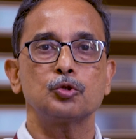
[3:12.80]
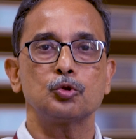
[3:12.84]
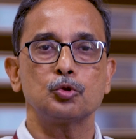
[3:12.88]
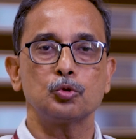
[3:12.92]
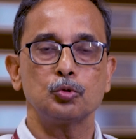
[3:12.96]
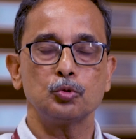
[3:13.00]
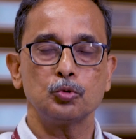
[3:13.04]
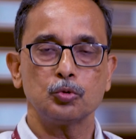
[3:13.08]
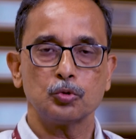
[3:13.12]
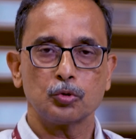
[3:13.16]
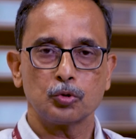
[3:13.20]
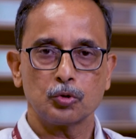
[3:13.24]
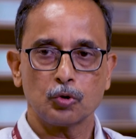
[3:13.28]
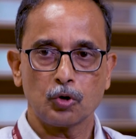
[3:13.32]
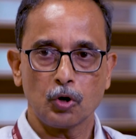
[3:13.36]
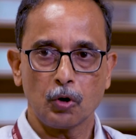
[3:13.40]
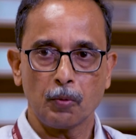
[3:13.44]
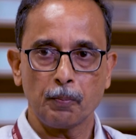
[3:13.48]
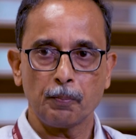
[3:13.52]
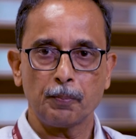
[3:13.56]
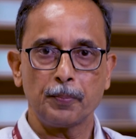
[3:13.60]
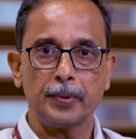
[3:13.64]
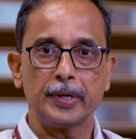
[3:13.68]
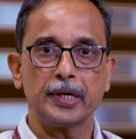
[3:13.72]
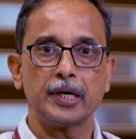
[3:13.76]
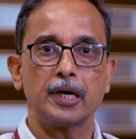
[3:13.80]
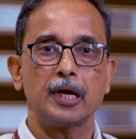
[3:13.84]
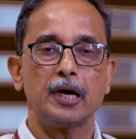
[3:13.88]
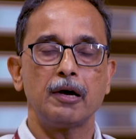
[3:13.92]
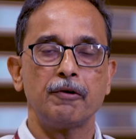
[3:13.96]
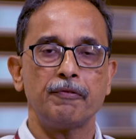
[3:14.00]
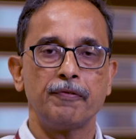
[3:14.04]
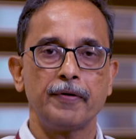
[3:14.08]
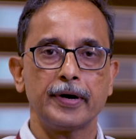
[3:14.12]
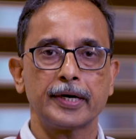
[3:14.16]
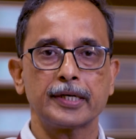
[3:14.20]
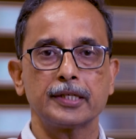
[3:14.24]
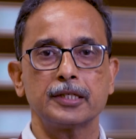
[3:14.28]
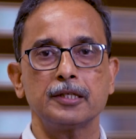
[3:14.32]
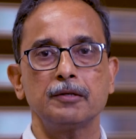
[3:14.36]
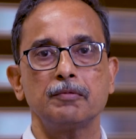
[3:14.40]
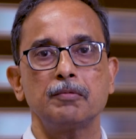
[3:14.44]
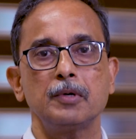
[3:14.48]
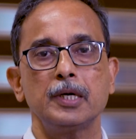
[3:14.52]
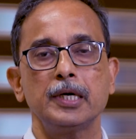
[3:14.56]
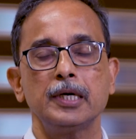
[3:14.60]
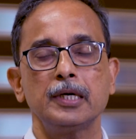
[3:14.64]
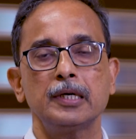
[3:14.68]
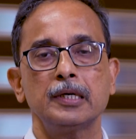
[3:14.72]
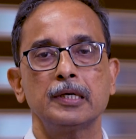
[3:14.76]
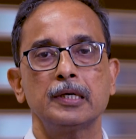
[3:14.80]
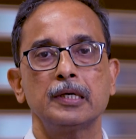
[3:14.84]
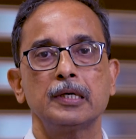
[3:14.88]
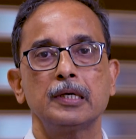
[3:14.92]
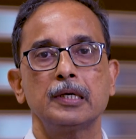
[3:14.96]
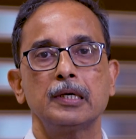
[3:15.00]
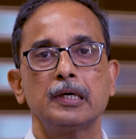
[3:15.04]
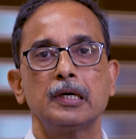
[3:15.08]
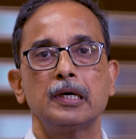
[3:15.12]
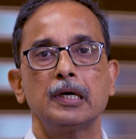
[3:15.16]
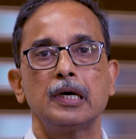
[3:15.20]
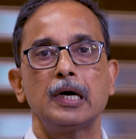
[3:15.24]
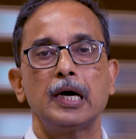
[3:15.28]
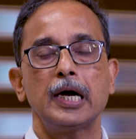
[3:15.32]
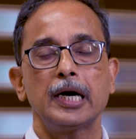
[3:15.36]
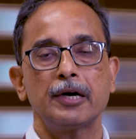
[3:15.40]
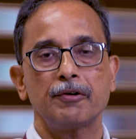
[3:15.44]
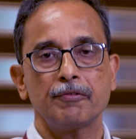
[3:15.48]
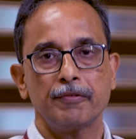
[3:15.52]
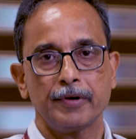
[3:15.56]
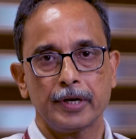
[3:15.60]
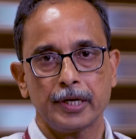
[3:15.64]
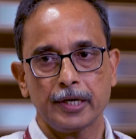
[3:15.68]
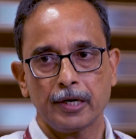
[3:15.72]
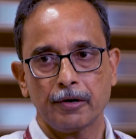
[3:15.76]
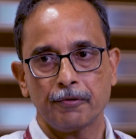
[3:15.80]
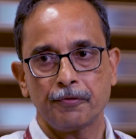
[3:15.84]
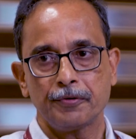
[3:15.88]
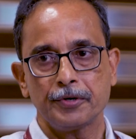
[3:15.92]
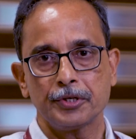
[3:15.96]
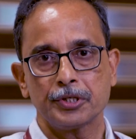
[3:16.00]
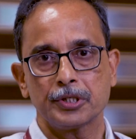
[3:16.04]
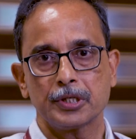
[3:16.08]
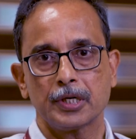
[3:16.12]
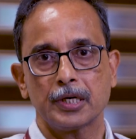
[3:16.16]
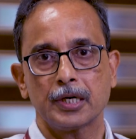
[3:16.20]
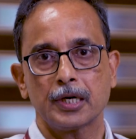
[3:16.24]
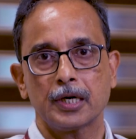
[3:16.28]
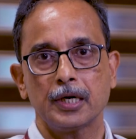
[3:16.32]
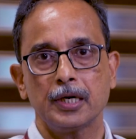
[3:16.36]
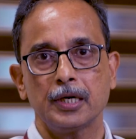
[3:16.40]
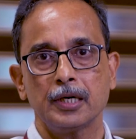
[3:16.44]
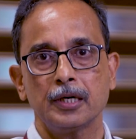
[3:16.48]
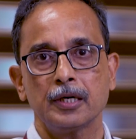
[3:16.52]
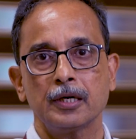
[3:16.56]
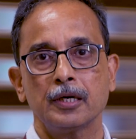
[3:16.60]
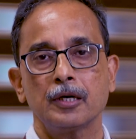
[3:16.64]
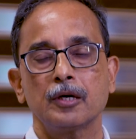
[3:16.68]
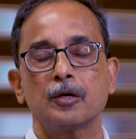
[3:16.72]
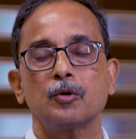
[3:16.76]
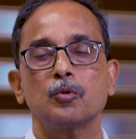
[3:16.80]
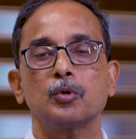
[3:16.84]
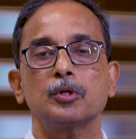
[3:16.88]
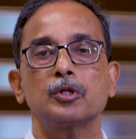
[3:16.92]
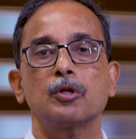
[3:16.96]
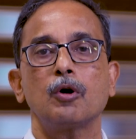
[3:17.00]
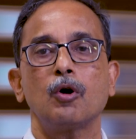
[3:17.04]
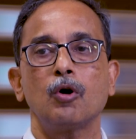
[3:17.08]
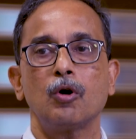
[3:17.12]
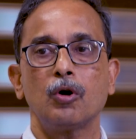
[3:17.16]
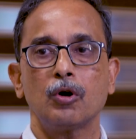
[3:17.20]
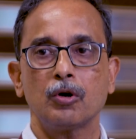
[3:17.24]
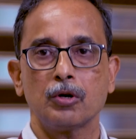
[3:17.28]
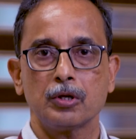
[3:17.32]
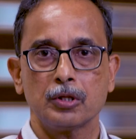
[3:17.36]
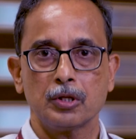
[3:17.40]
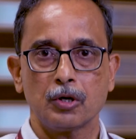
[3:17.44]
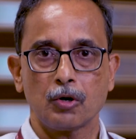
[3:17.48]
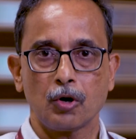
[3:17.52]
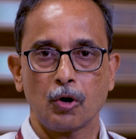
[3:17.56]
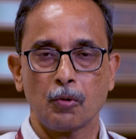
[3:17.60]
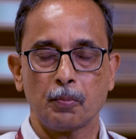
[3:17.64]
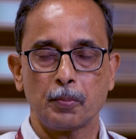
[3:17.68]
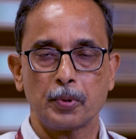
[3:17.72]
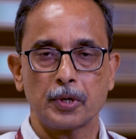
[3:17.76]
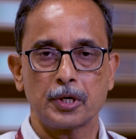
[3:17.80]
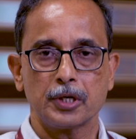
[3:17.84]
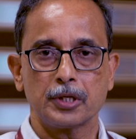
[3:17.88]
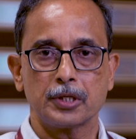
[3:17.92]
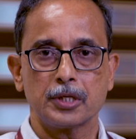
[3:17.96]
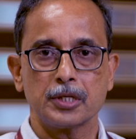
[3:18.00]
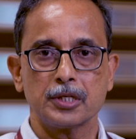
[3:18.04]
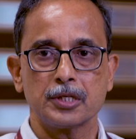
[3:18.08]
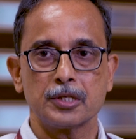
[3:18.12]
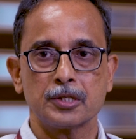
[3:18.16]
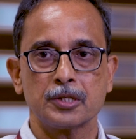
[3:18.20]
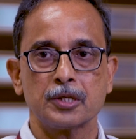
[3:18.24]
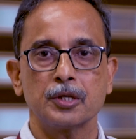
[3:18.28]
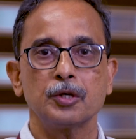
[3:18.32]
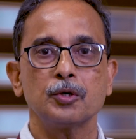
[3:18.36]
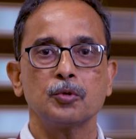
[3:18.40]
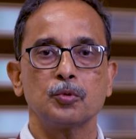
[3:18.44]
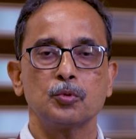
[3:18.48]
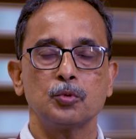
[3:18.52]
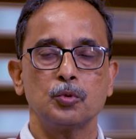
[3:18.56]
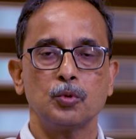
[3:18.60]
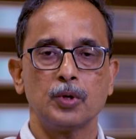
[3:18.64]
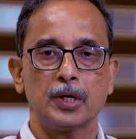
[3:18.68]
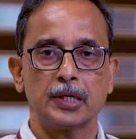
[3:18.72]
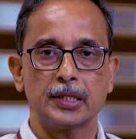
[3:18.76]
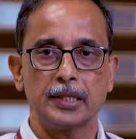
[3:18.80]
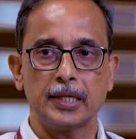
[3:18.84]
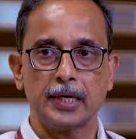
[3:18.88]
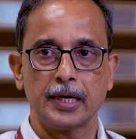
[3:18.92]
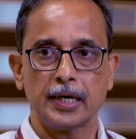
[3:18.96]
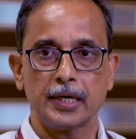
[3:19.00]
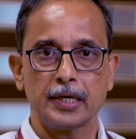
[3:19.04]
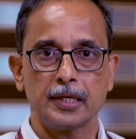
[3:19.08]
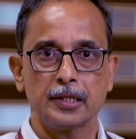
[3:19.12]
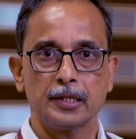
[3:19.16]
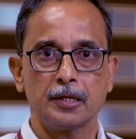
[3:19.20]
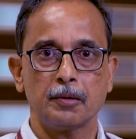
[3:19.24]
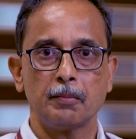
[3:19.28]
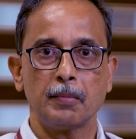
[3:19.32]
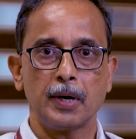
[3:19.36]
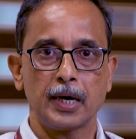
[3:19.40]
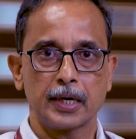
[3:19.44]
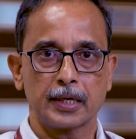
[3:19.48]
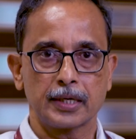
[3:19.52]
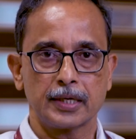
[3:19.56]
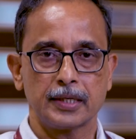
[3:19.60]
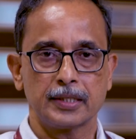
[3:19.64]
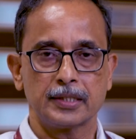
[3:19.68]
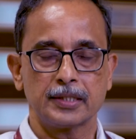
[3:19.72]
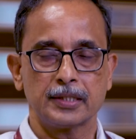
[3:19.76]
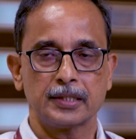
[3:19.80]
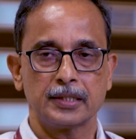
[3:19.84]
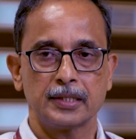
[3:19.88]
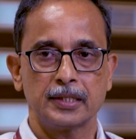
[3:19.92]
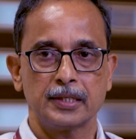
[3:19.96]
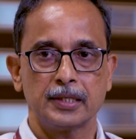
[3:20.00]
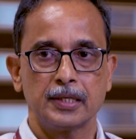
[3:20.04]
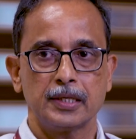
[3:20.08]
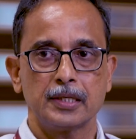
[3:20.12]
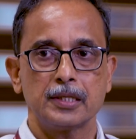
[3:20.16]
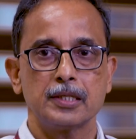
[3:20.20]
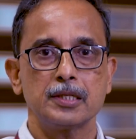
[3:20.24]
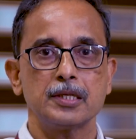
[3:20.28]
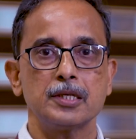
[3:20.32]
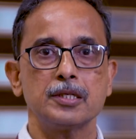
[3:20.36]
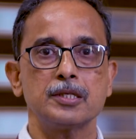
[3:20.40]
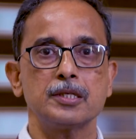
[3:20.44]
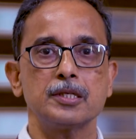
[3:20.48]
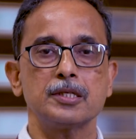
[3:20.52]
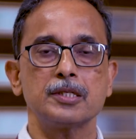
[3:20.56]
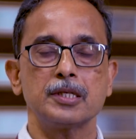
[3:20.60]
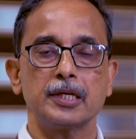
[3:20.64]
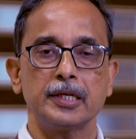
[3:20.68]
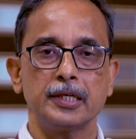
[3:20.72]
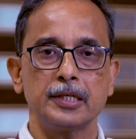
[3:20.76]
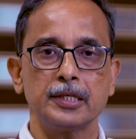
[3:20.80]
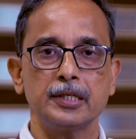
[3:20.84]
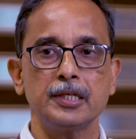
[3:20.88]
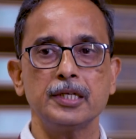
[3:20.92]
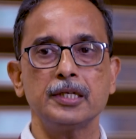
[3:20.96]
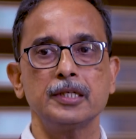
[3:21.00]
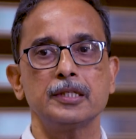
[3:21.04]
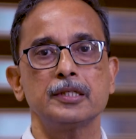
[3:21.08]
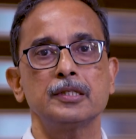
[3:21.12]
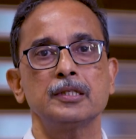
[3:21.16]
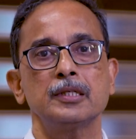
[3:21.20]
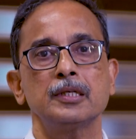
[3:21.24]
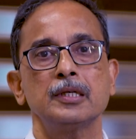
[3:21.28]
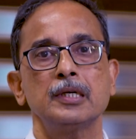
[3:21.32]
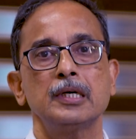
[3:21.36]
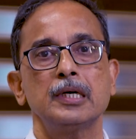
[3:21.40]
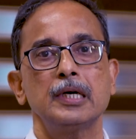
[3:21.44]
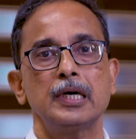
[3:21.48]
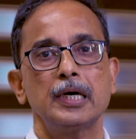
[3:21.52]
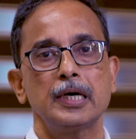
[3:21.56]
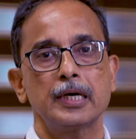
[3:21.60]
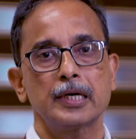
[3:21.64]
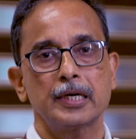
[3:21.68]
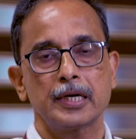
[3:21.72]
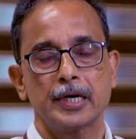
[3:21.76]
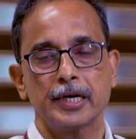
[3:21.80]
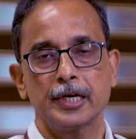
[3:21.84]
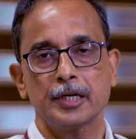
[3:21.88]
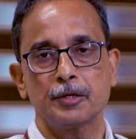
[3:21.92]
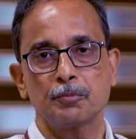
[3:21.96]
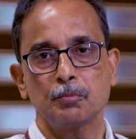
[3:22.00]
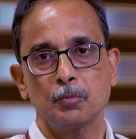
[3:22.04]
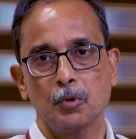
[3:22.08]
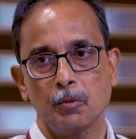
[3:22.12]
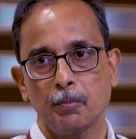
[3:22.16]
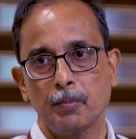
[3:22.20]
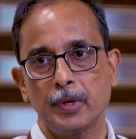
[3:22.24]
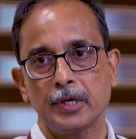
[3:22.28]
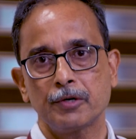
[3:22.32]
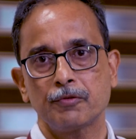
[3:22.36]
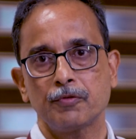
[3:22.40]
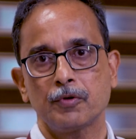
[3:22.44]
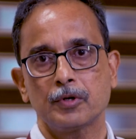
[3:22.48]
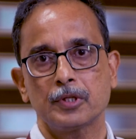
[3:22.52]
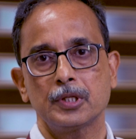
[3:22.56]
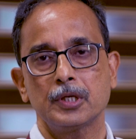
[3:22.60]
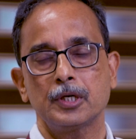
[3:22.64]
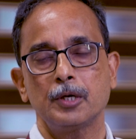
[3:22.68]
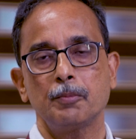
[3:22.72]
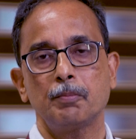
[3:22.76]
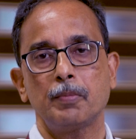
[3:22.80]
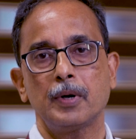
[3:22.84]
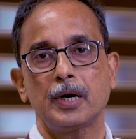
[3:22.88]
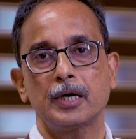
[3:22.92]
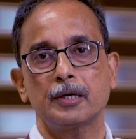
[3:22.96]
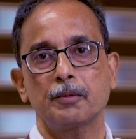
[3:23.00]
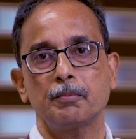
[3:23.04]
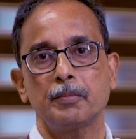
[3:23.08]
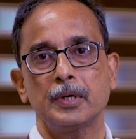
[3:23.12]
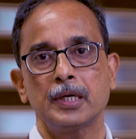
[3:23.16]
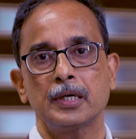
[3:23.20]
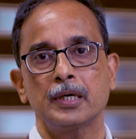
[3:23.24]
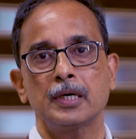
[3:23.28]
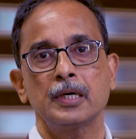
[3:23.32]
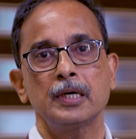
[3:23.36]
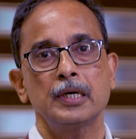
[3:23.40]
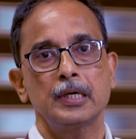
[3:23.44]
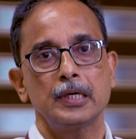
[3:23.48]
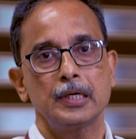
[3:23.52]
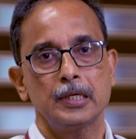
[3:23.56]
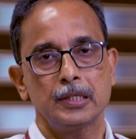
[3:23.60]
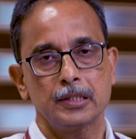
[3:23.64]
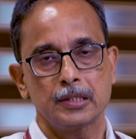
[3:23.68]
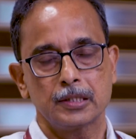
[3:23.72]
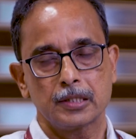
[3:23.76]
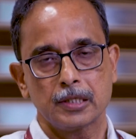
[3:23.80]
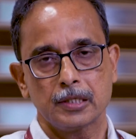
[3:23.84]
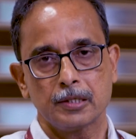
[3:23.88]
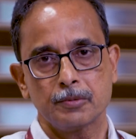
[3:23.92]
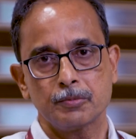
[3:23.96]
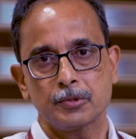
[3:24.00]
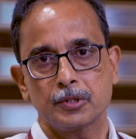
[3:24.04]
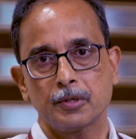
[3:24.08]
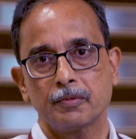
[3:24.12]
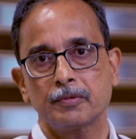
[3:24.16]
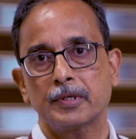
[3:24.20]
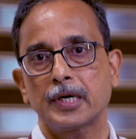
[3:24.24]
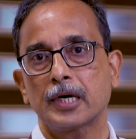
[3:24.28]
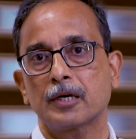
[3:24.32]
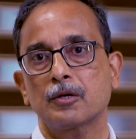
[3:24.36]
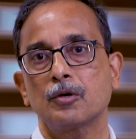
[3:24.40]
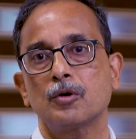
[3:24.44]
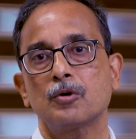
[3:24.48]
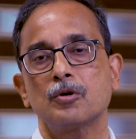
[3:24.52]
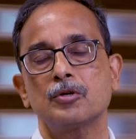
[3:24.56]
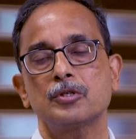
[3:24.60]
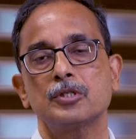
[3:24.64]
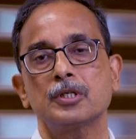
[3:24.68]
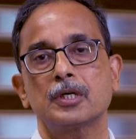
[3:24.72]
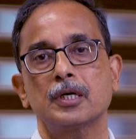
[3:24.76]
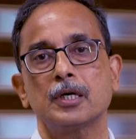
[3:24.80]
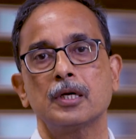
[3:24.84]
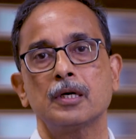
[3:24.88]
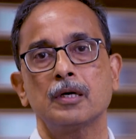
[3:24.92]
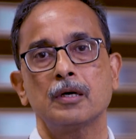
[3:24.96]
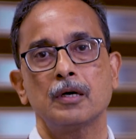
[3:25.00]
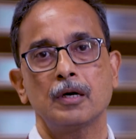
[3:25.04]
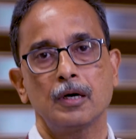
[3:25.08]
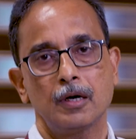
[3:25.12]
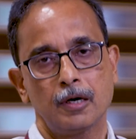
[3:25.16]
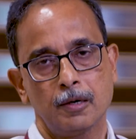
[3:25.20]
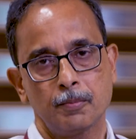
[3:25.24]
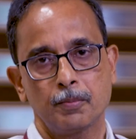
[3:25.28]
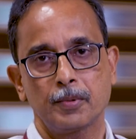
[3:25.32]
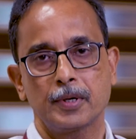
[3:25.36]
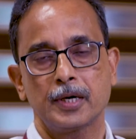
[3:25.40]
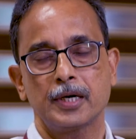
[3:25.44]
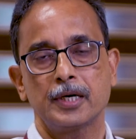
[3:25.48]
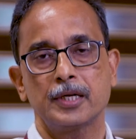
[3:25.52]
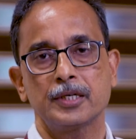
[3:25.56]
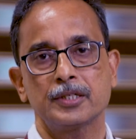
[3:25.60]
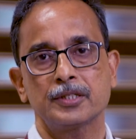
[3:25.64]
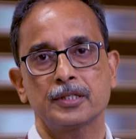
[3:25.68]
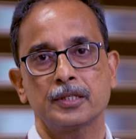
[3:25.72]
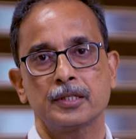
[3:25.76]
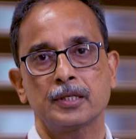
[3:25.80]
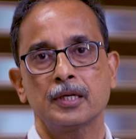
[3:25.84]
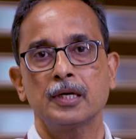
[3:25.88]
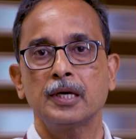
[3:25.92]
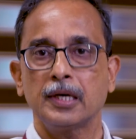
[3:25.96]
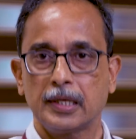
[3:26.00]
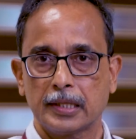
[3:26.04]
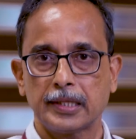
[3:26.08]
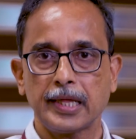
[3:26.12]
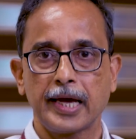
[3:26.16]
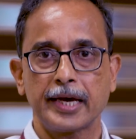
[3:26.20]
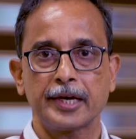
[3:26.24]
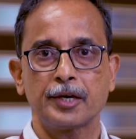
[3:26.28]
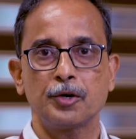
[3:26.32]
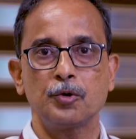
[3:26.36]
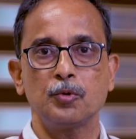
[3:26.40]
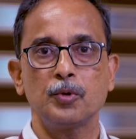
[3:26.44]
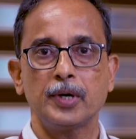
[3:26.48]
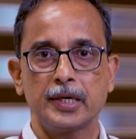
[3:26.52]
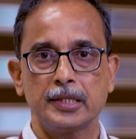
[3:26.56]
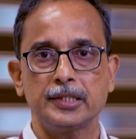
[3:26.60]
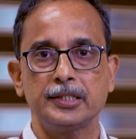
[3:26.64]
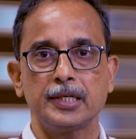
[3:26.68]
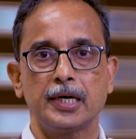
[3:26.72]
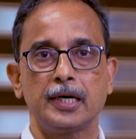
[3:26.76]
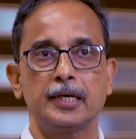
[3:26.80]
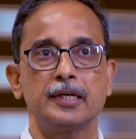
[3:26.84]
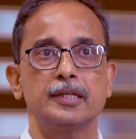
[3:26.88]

to compete effectively and very efficiently with all other operators who are there in the market. This is indeed a great moment for the department in terms of technological upgradation. Thank you and Jai